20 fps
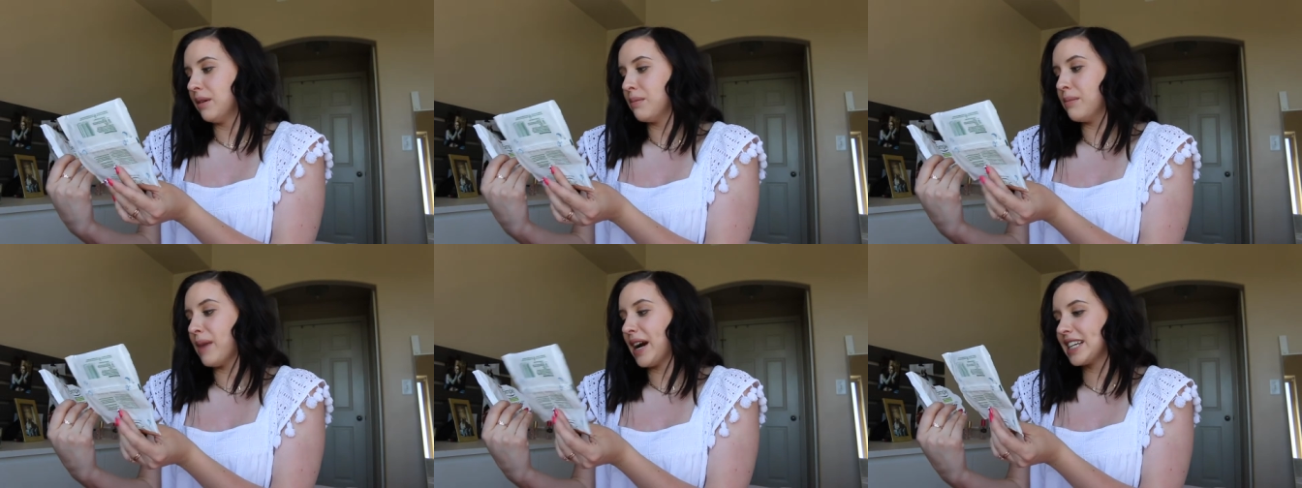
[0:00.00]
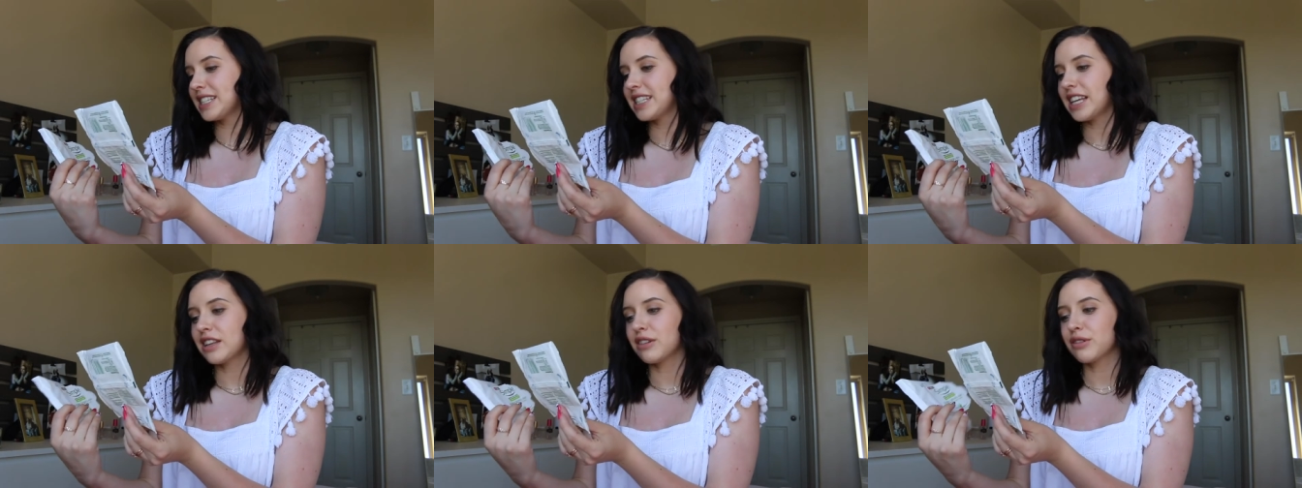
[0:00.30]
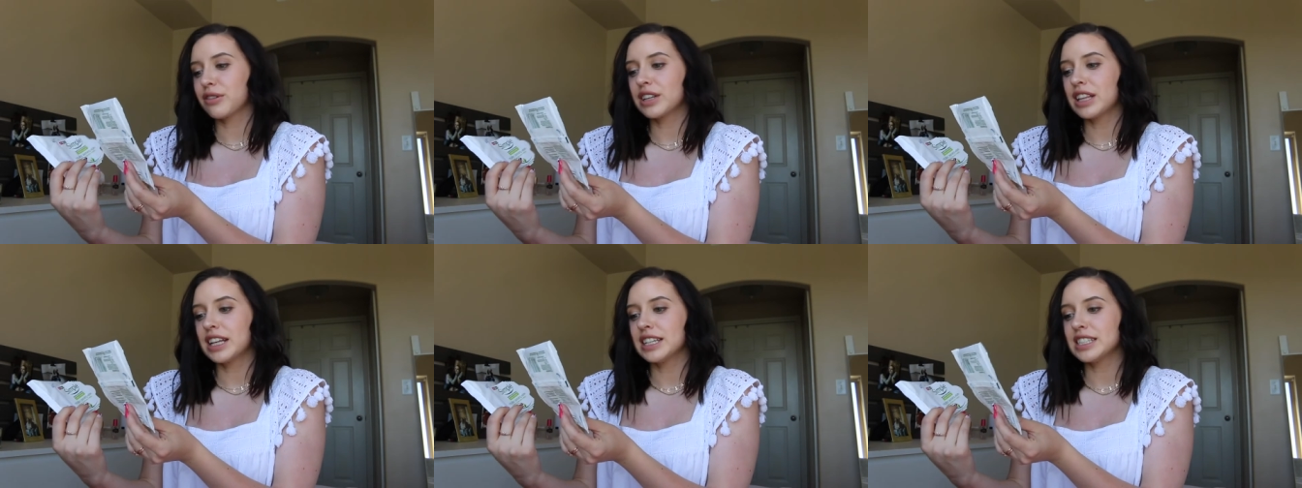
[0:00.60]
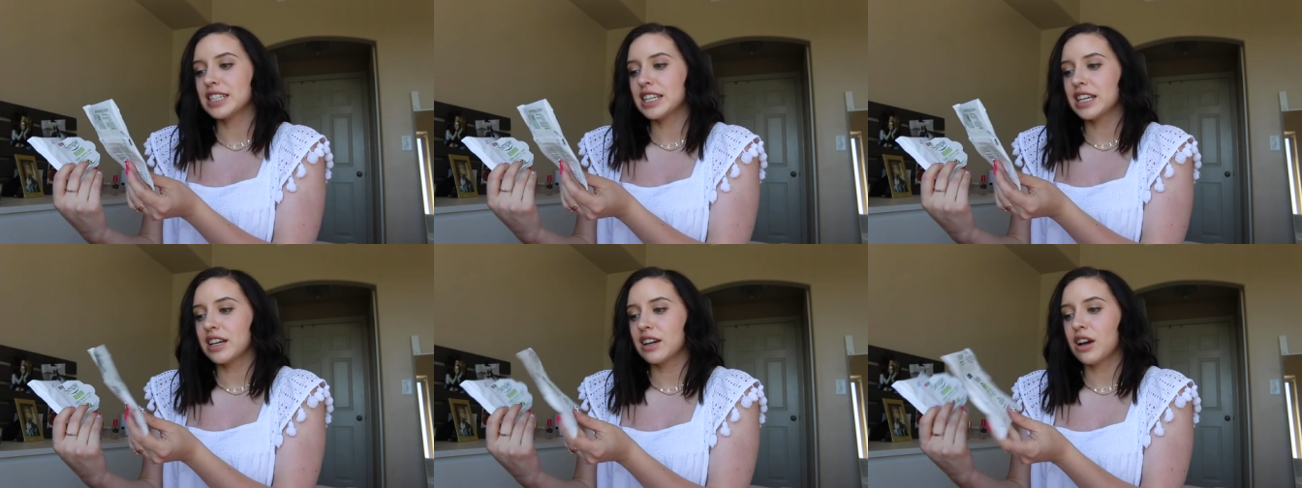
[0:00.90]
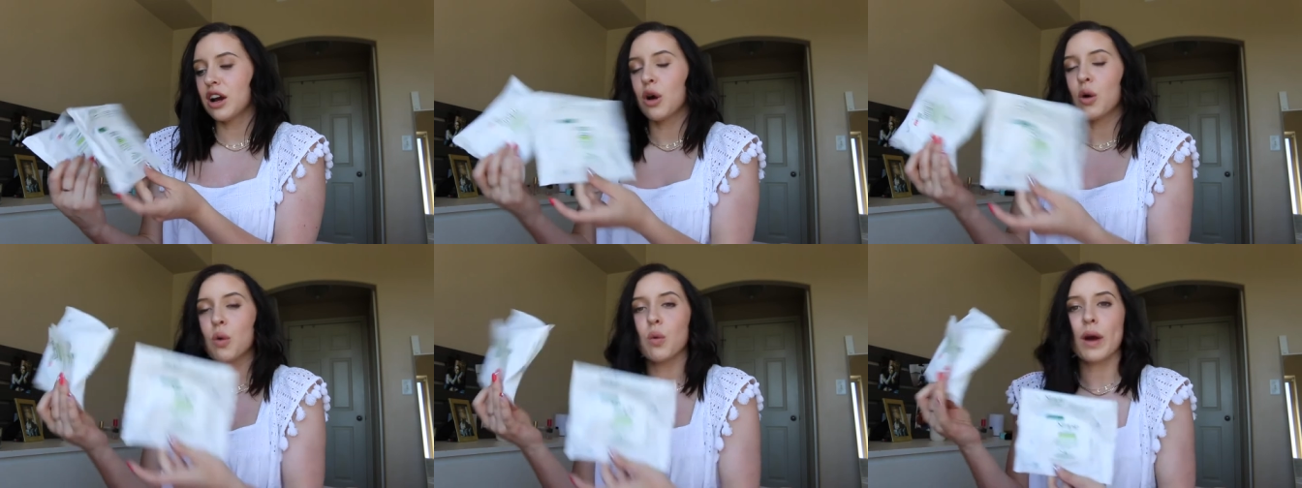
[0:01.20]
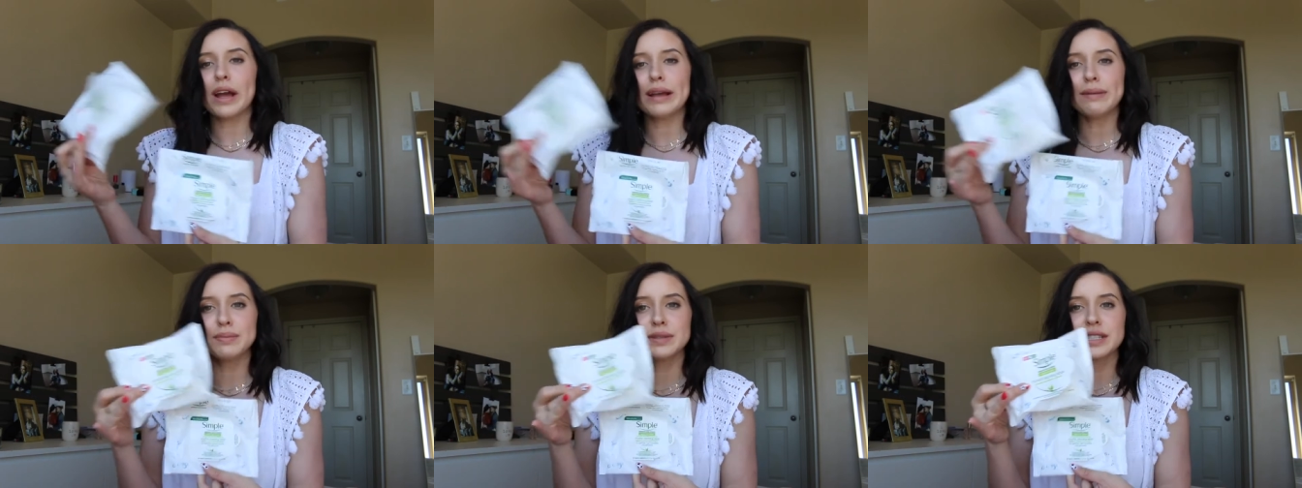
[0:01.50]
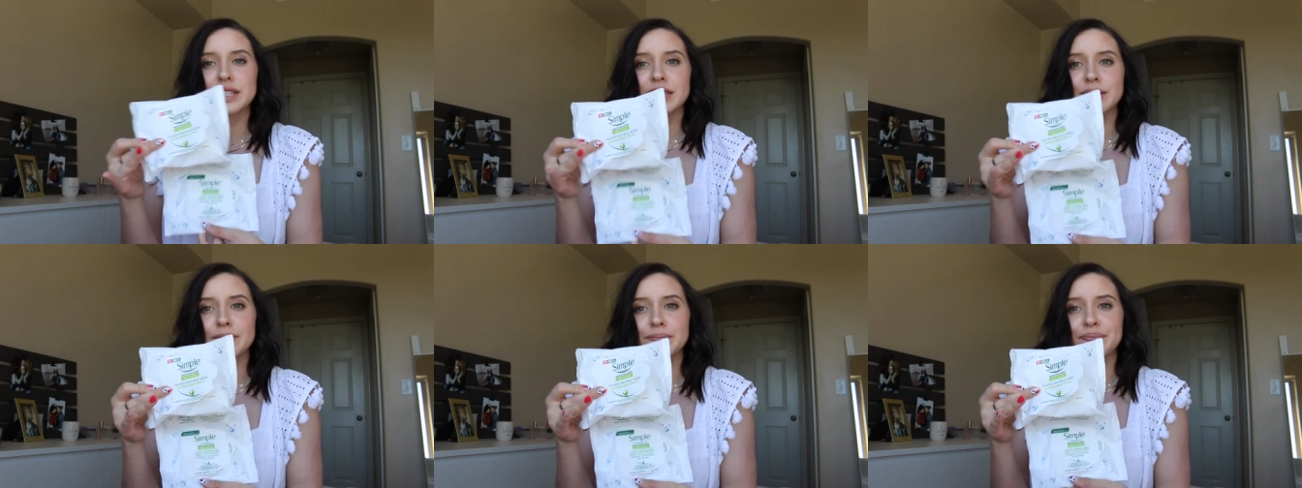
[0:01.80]
Micellar Cleansing
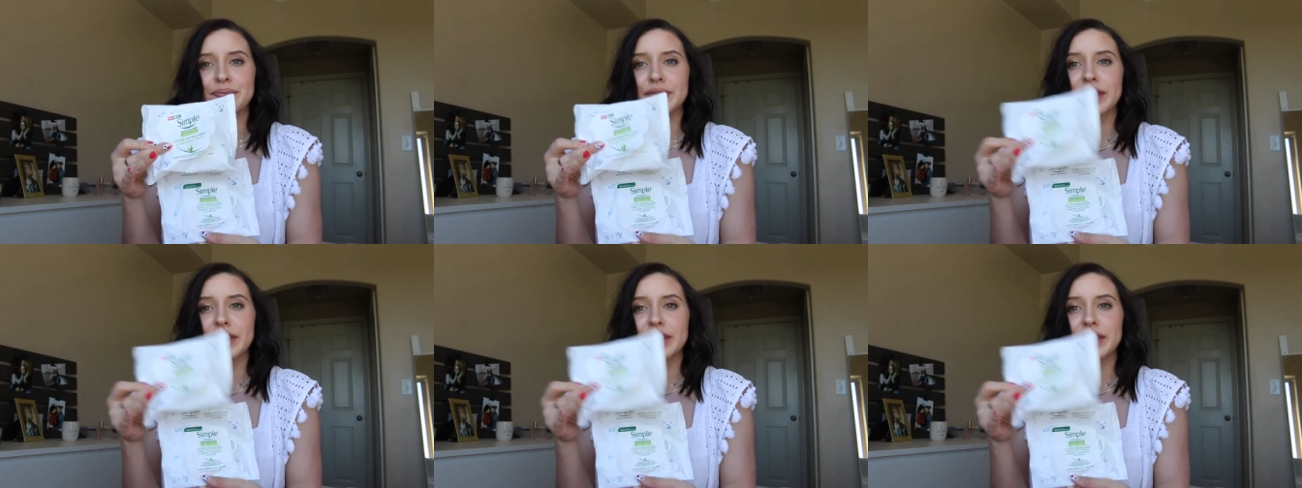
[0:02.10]
Wipes.